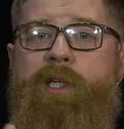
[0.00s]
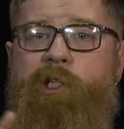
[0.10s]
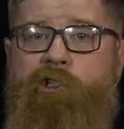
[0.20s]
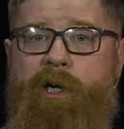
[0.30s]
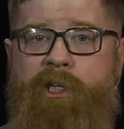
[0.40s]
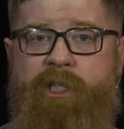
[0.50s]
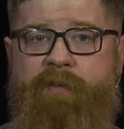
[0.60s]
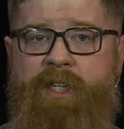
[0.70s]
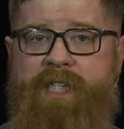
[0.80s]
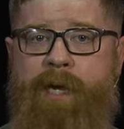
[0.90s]
destruction
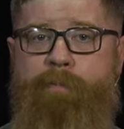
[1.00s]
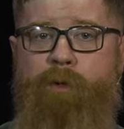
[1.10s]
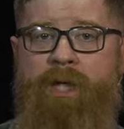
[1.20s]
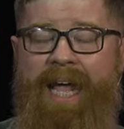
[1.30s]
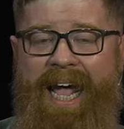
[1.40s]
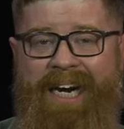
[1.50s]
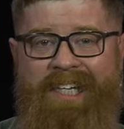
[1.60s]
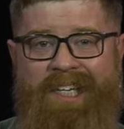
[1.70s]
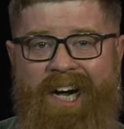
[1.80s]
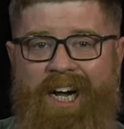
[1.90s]
of the temple
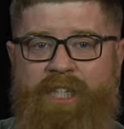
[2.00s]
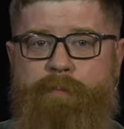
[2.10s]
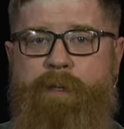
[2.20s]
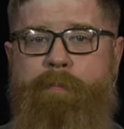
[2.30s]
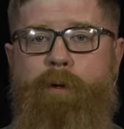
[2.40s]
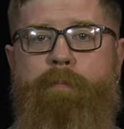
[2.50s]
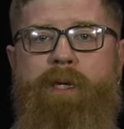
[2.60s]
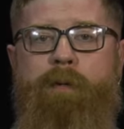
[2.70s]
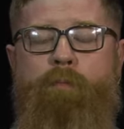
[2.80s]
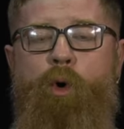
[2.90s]
and God's people
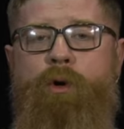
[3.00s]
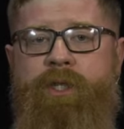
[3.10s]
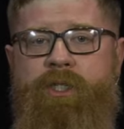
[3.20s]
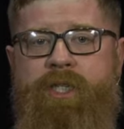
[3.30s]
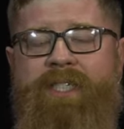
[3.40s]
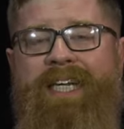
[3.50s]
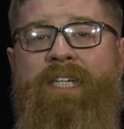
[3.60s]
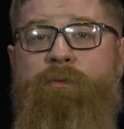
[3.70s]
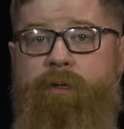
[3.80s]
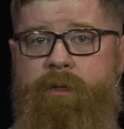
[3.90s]
being more than just
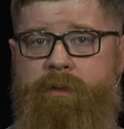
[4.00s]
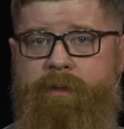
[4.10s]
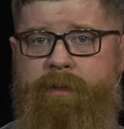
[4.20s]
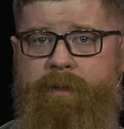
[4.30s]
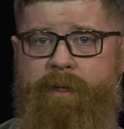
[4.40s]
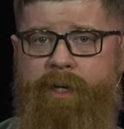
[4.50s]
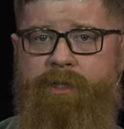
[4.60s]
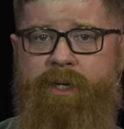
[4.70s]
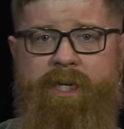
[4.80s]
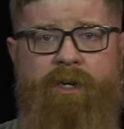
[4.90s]
Israel. And
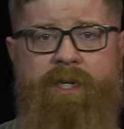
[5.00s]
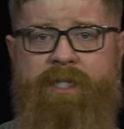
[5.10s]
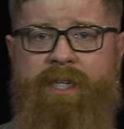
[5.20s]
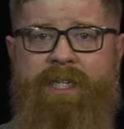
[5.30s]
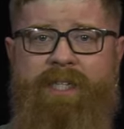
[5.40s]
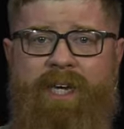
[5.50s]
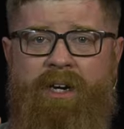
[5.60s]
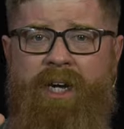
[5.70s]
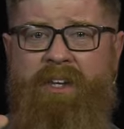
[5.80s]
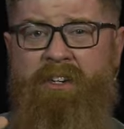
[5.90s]
so here he says,
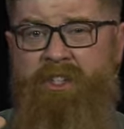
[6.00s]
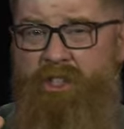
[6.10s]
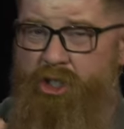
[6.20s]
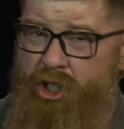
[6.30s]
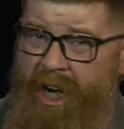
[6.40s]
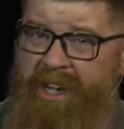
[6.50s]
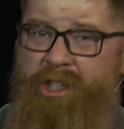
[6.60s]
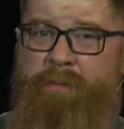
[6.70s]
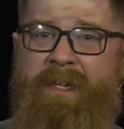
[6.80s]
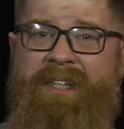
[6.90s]
there, there is
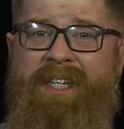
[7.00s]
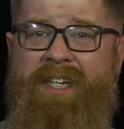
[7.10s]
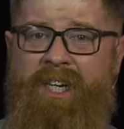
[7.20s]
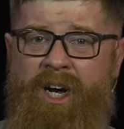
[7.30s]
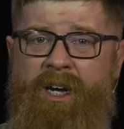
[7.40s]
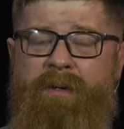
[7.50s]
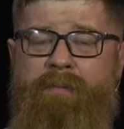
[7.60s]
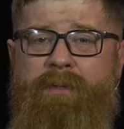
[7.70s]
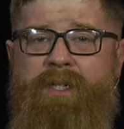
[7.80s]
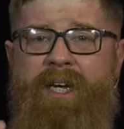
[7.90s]
judgment that
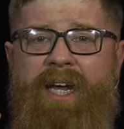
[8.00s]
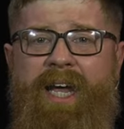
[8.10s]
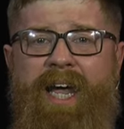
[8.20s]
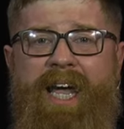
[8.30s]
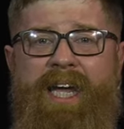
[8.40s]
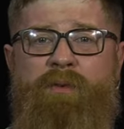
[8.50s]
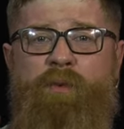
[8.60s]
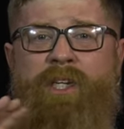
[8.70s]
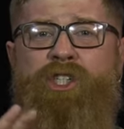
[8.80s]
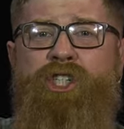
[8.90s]
comes in
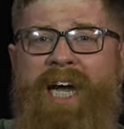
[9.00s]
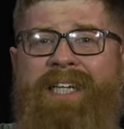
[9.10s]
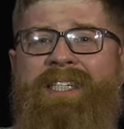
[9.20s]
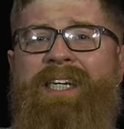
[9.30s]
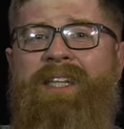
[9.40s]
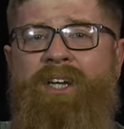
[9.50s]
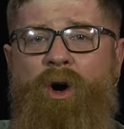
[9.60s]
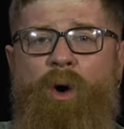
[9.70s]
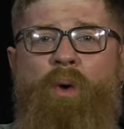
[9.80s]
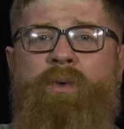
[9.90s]
rejecting the
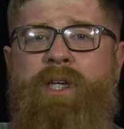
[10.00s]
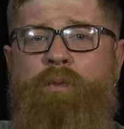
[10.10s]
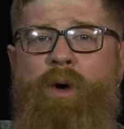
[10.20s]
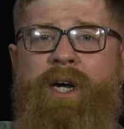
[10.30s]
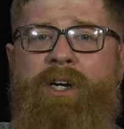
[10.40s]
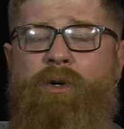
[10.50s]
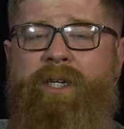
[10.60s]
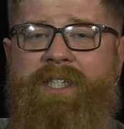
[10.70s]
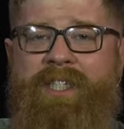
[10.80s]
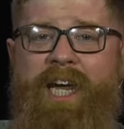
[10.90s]
only one who
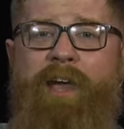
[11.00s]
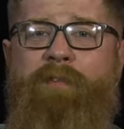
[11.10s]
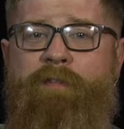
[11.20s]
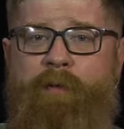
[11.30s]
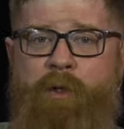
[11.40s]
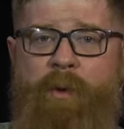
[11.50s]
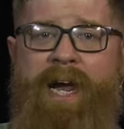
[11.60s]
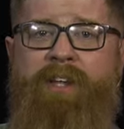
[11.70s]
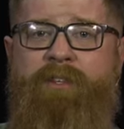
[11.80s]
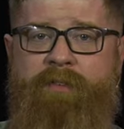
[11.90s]
can save you from the
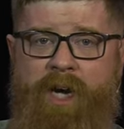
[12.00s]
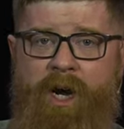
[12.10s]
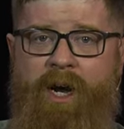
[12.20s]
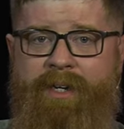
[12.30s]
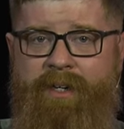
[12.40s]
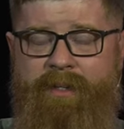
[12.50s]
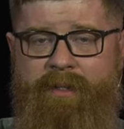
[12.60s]
wrath of God.